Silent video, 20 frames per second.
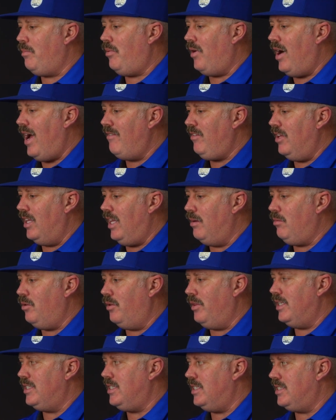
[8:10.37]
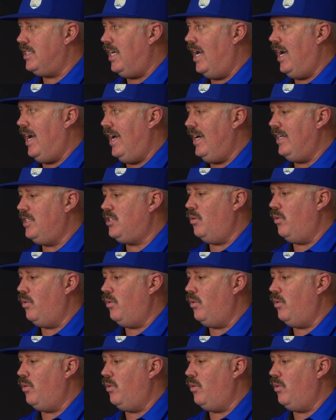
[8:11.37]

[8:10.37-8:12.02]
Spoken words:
private label the design to